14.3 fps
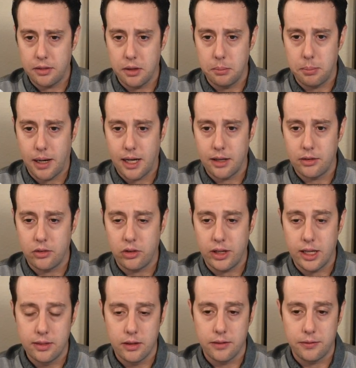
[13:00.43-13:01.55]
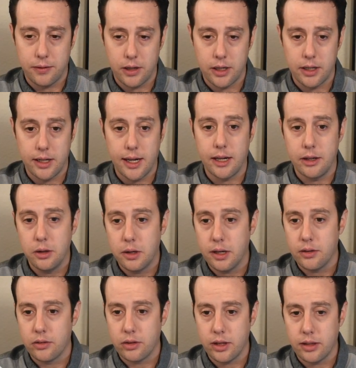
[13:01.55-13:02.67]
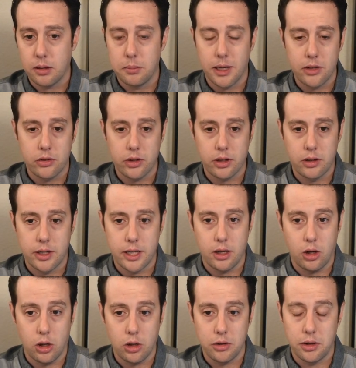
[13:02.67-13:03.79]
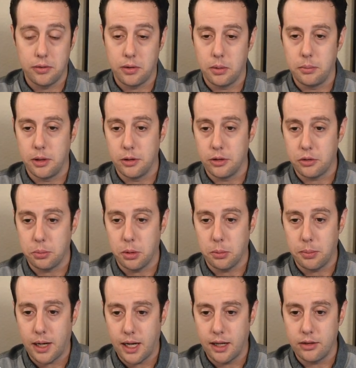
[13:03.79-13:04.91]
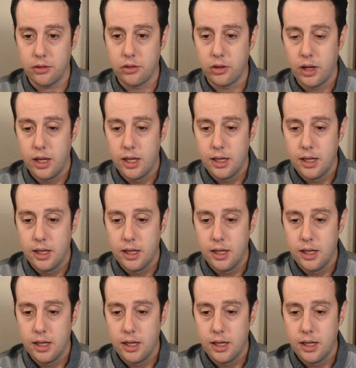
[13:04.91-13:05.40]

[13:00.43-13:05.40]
the bonds in the fund, yeah, you can see they're basically all different municipal bonds.